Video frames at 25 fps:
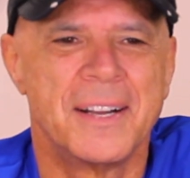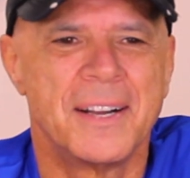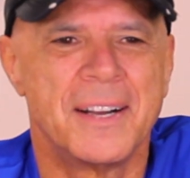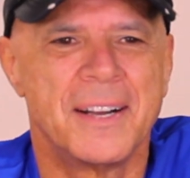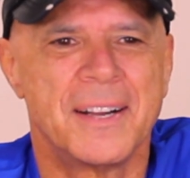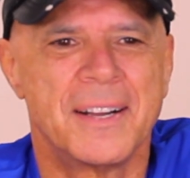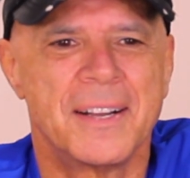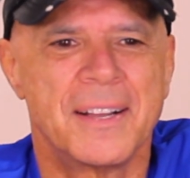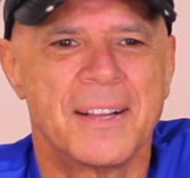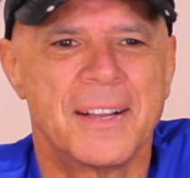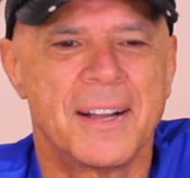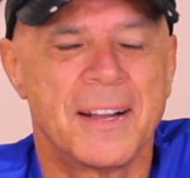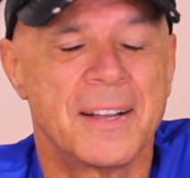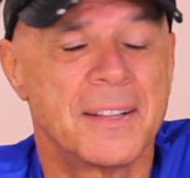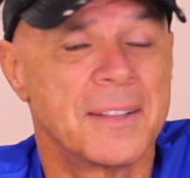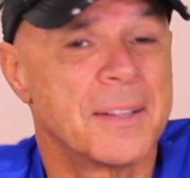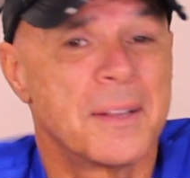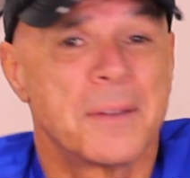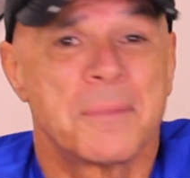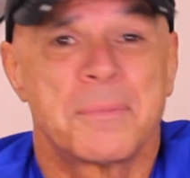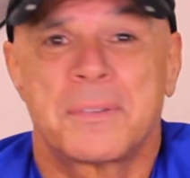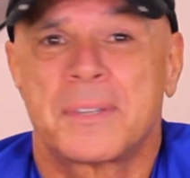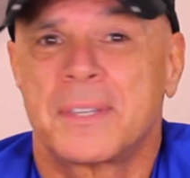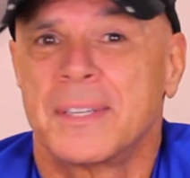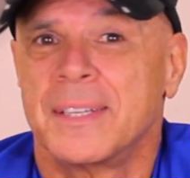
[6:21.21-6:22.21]
I, I
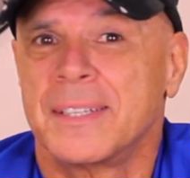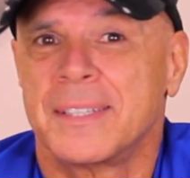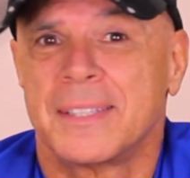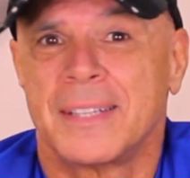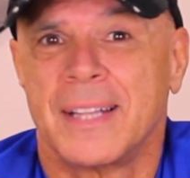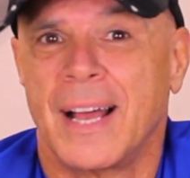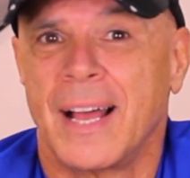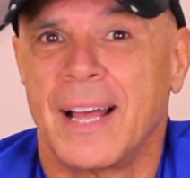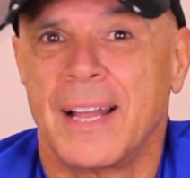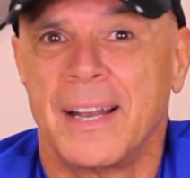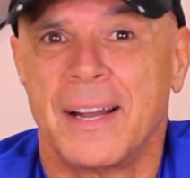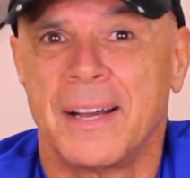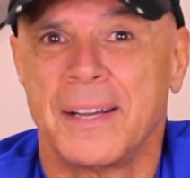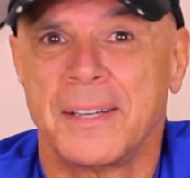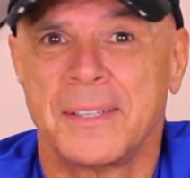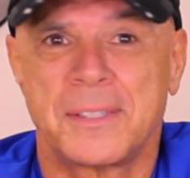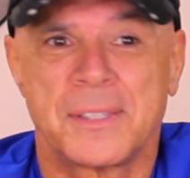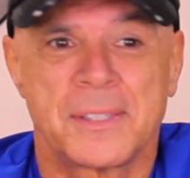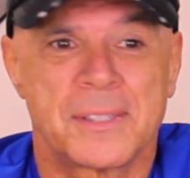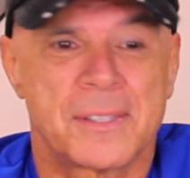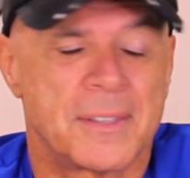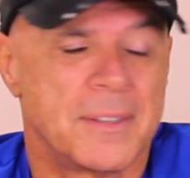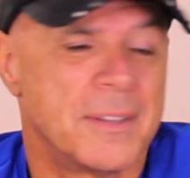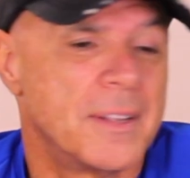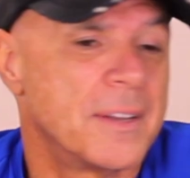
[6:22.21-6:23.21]
love seeing that. I
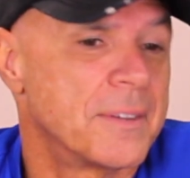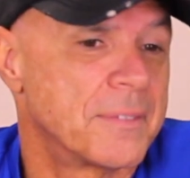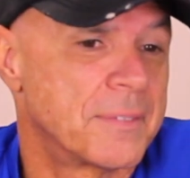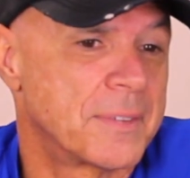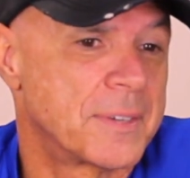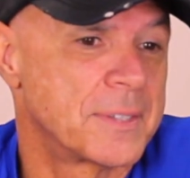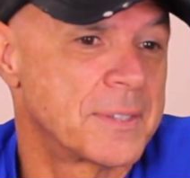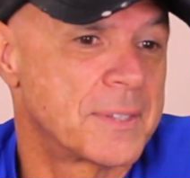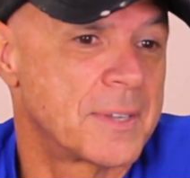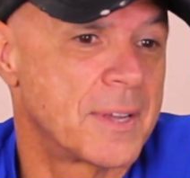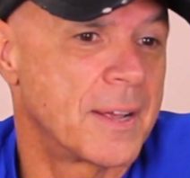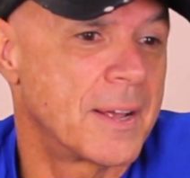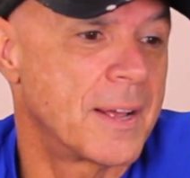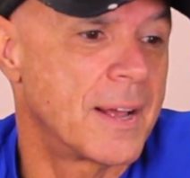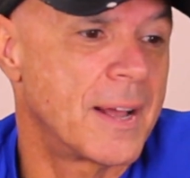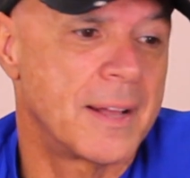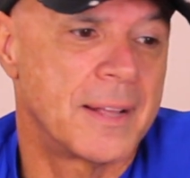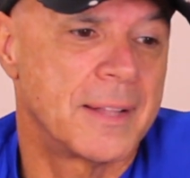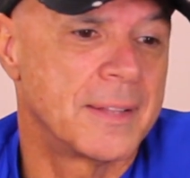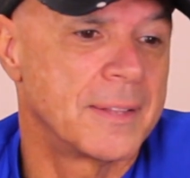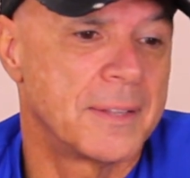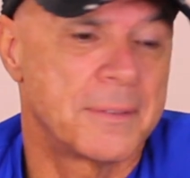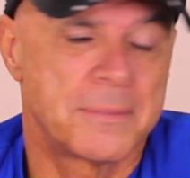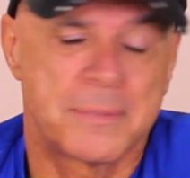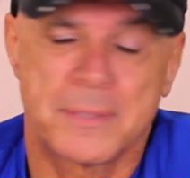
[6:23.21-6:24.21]
just love because
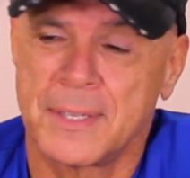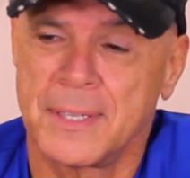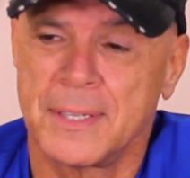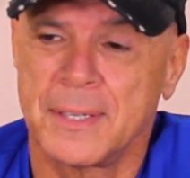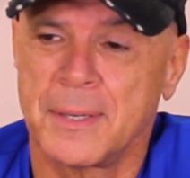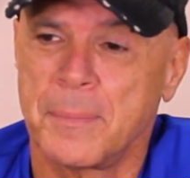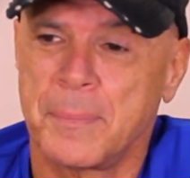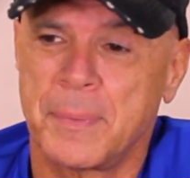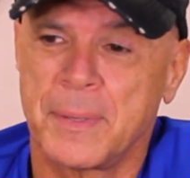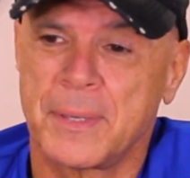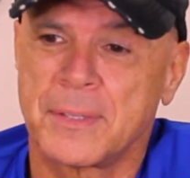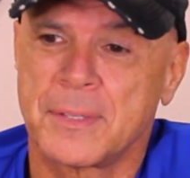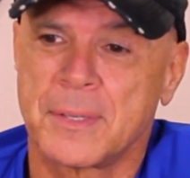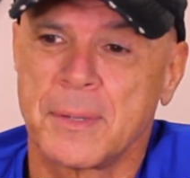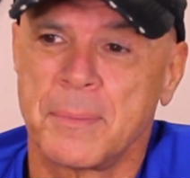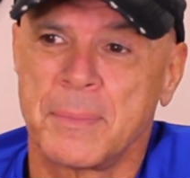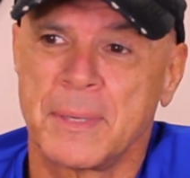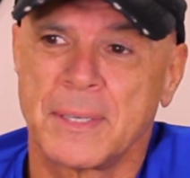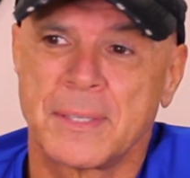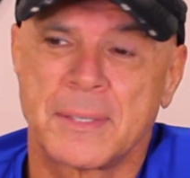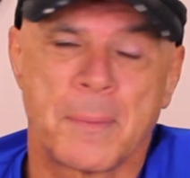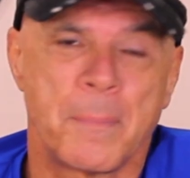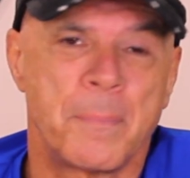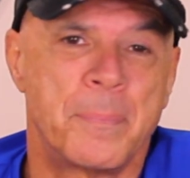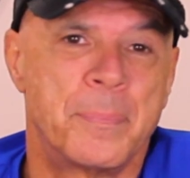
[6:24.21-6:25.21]
I love seeing it because it
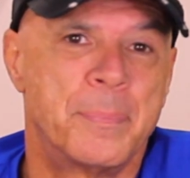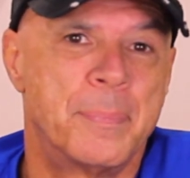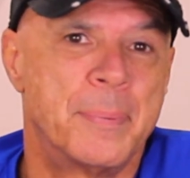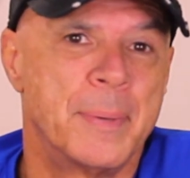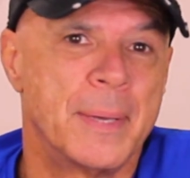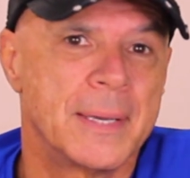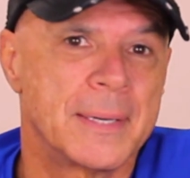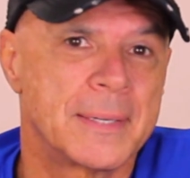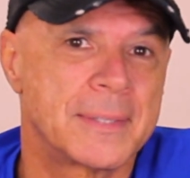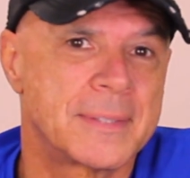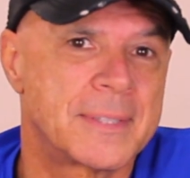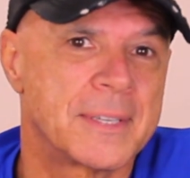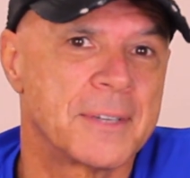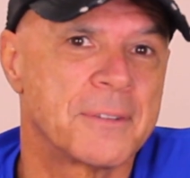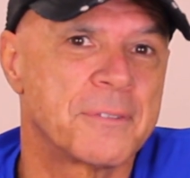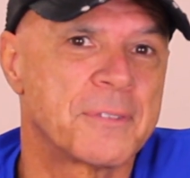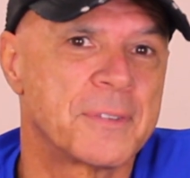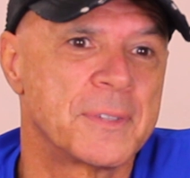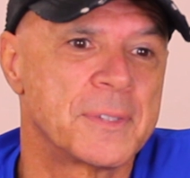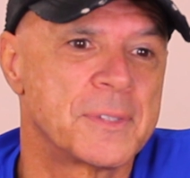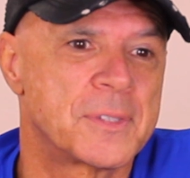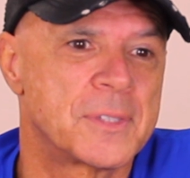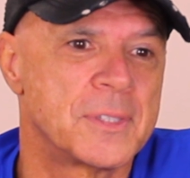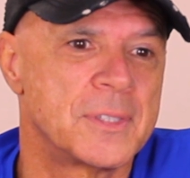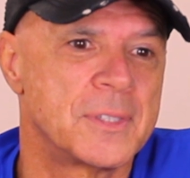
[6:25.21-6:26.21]
makes a big
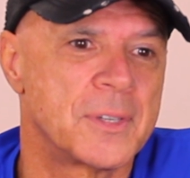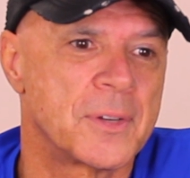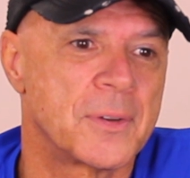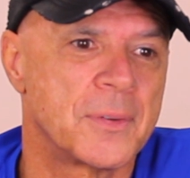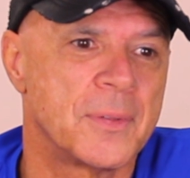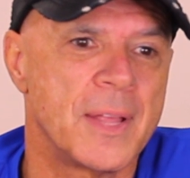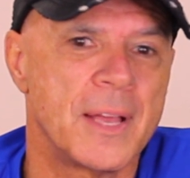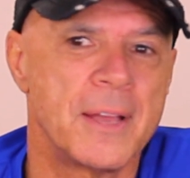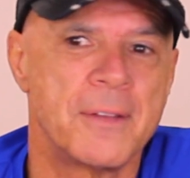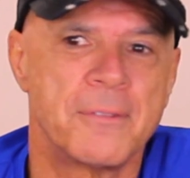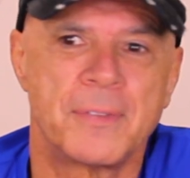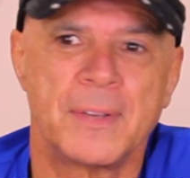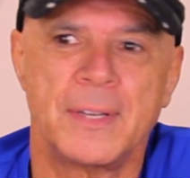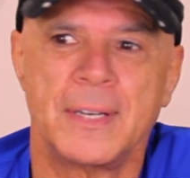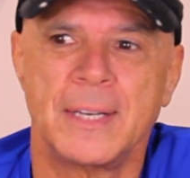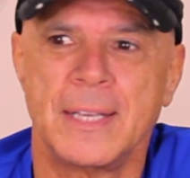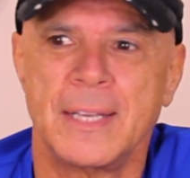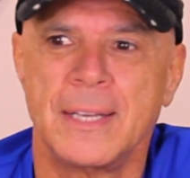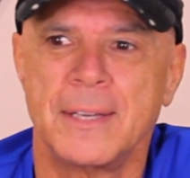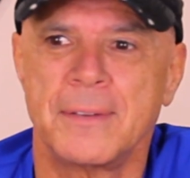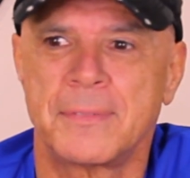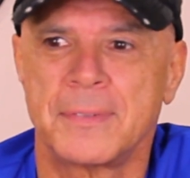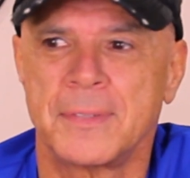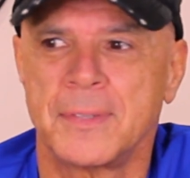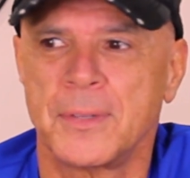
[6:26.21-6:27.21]
difference in your life. And
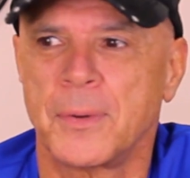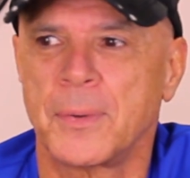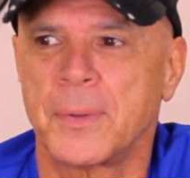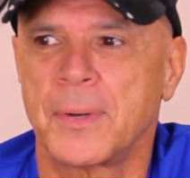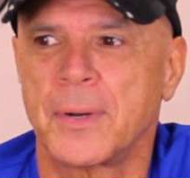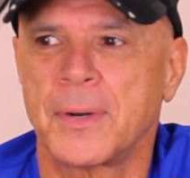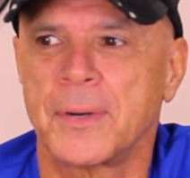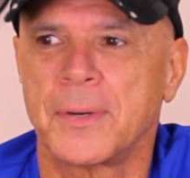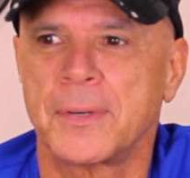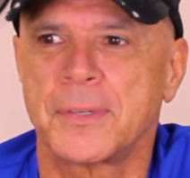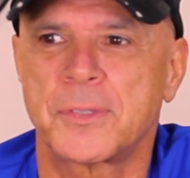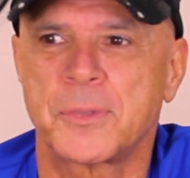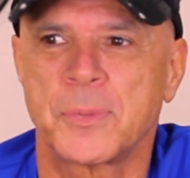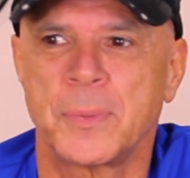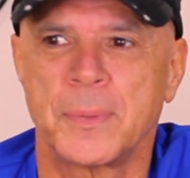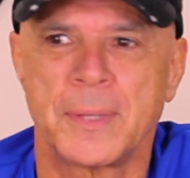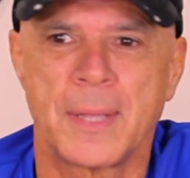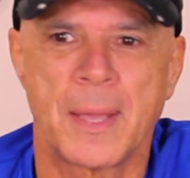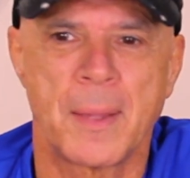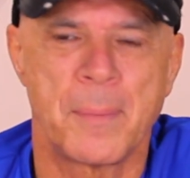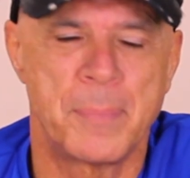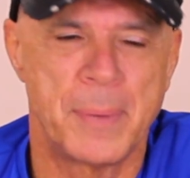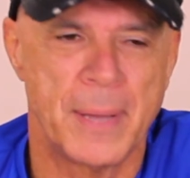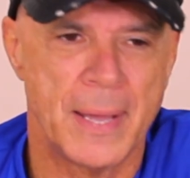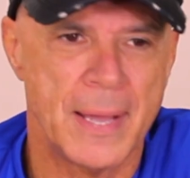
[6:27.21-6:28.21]
even though it hurts when
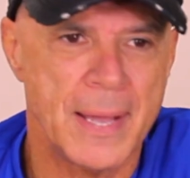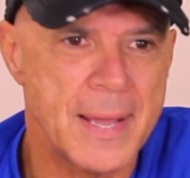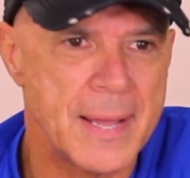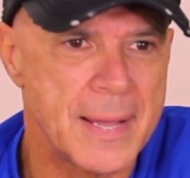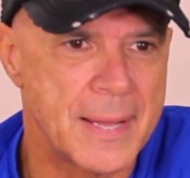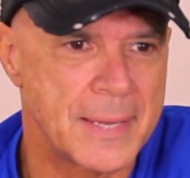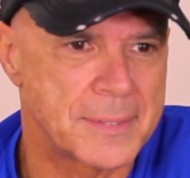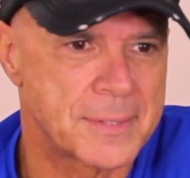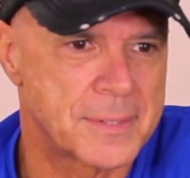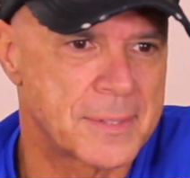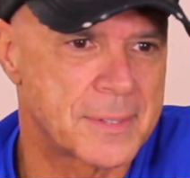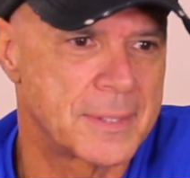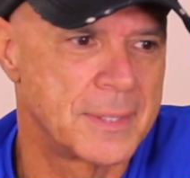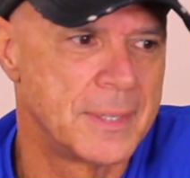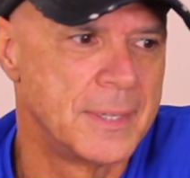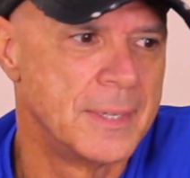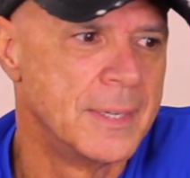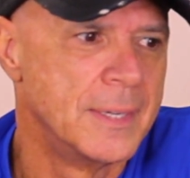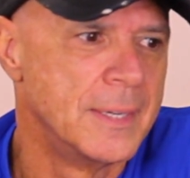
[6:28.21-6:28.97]
they pass,